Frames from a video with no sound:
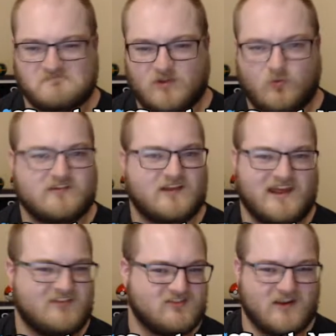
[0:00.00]
What's a
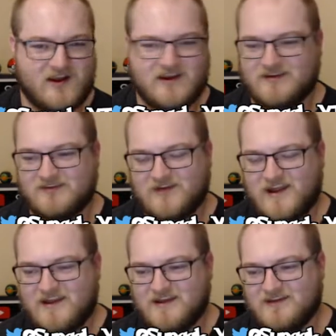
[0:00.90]
legendary,
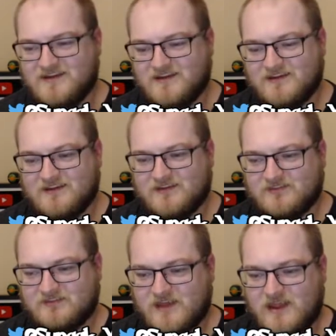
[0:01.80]
right?
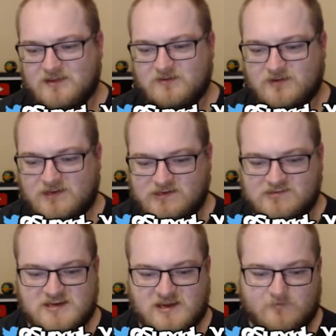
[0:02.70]
Thank you,
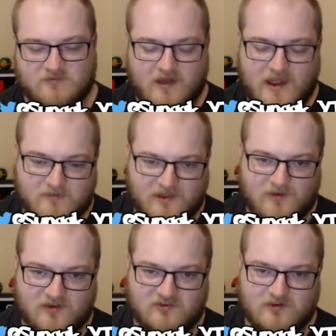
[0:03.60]
EJ. I'm so happy that we
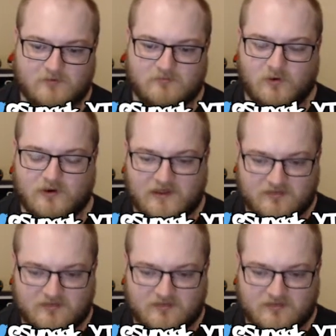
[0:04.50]
actually ended up going get